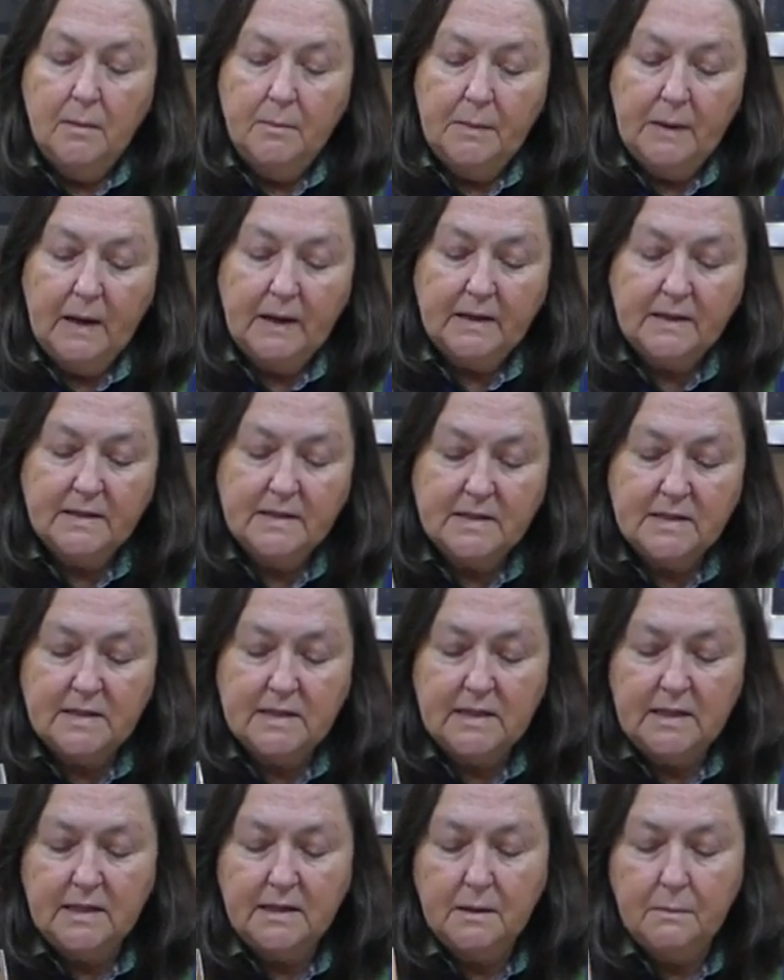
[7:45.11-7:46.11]
but I can
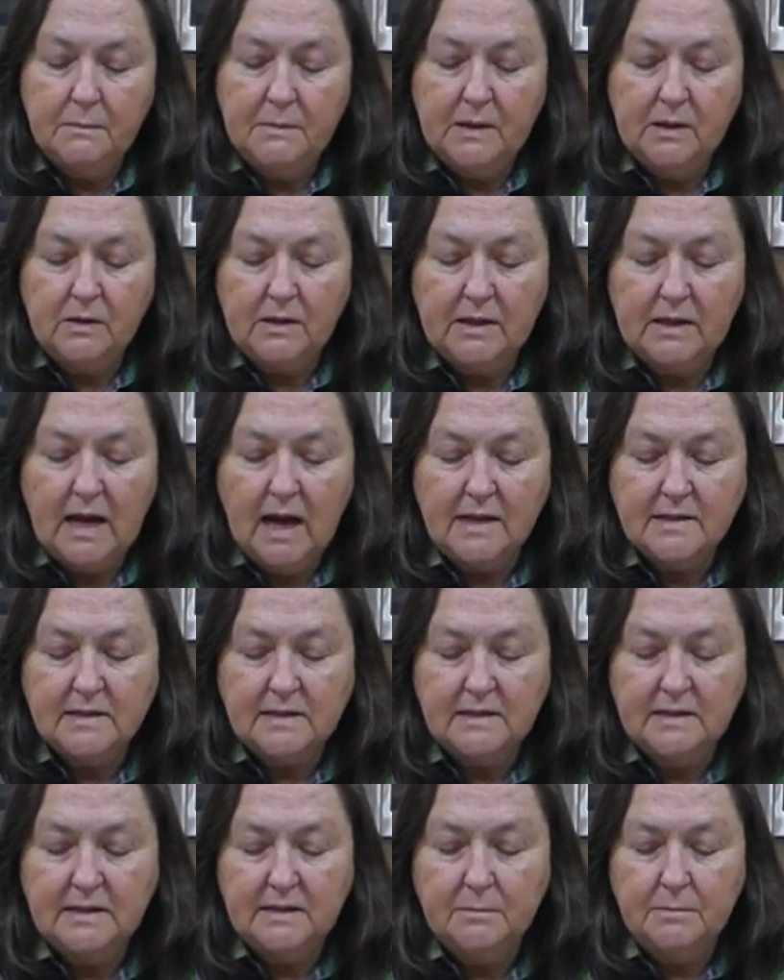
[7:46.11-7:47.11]
see the milk
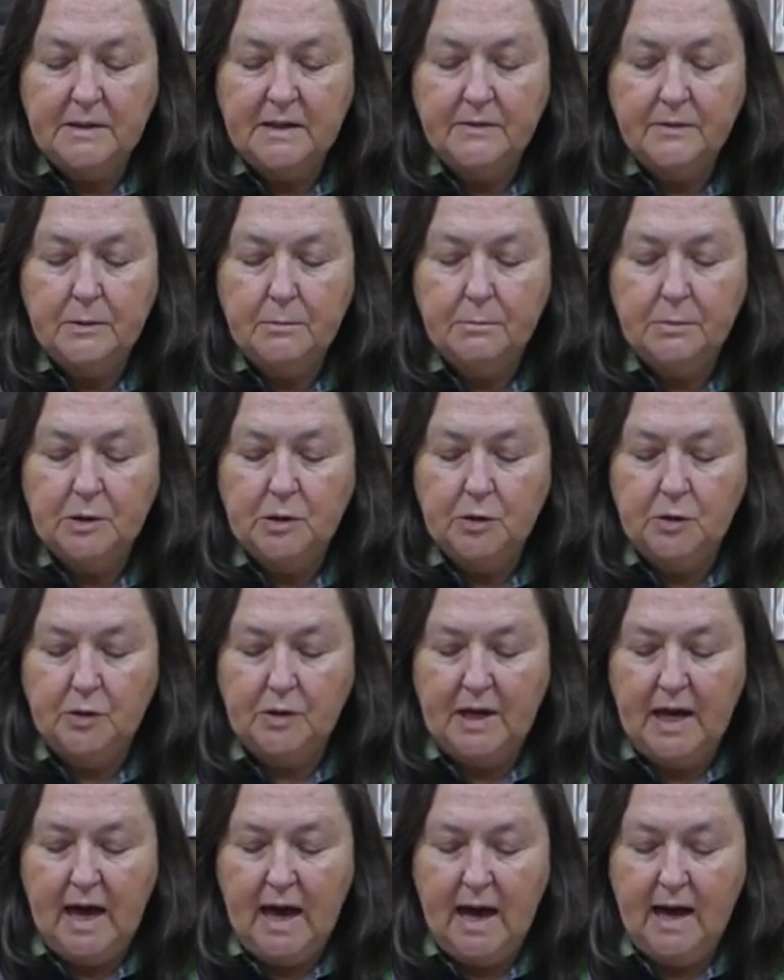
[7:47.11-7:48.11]
has a little bit of a blue
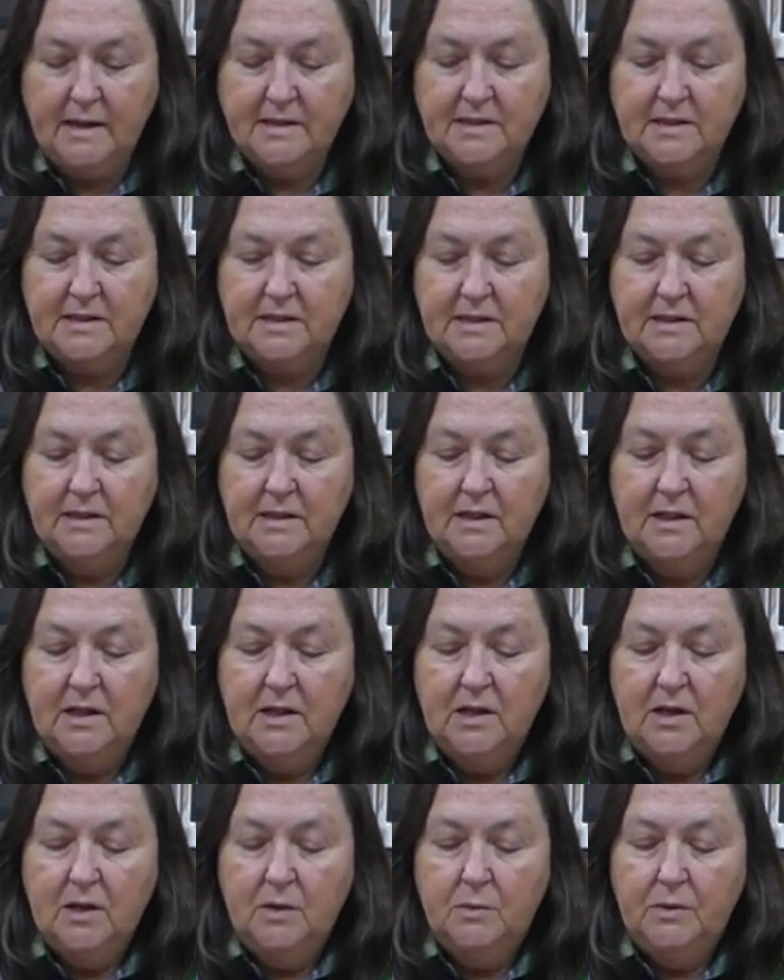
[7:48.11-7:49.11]
cast
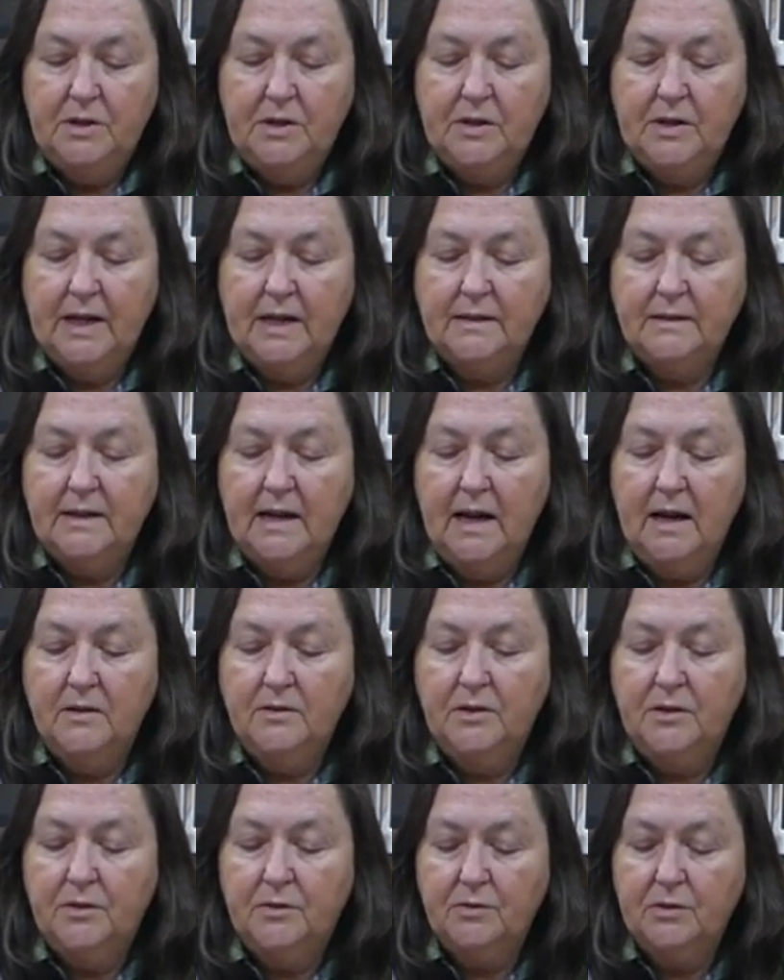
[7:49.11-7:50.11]
when you get
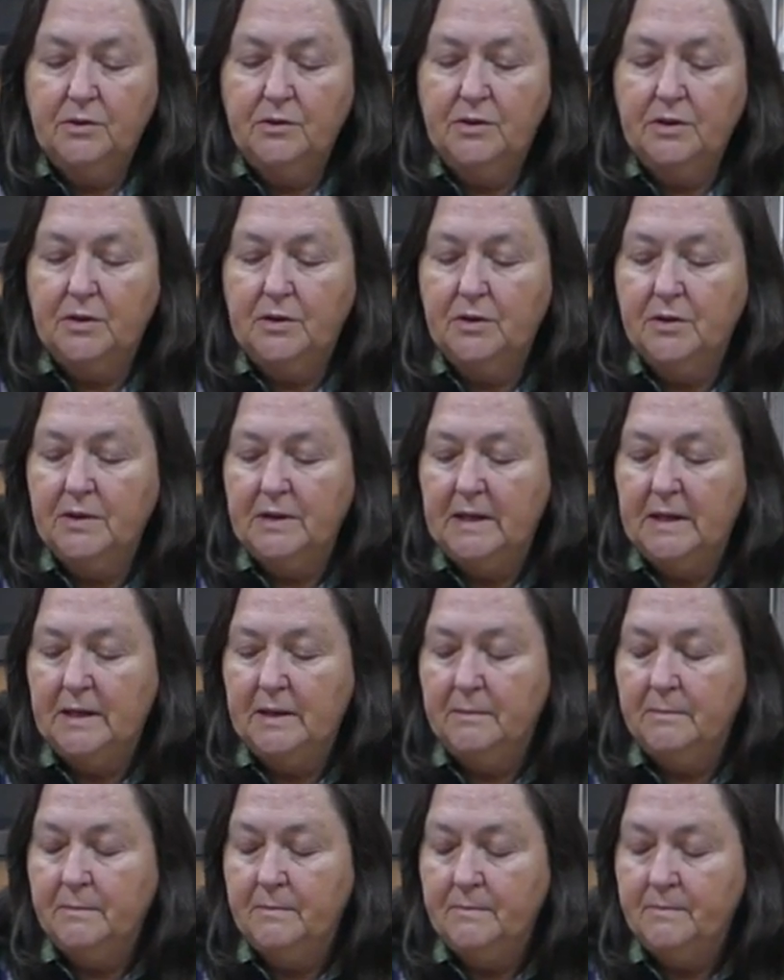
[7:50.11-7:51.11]
down through the
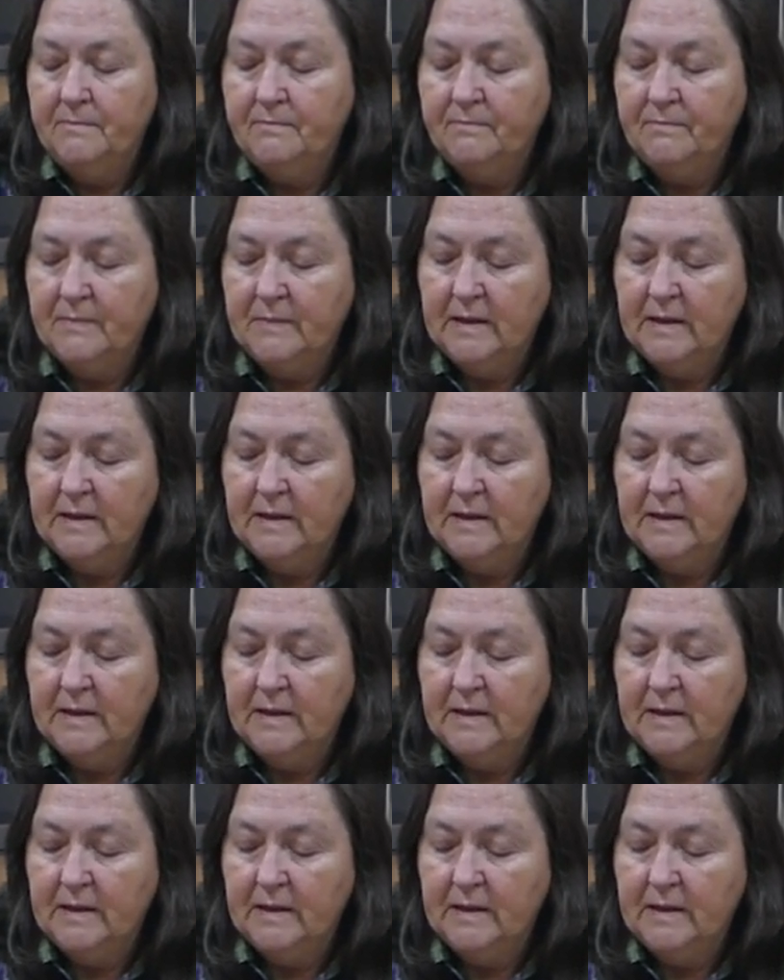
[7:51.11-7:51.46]
cream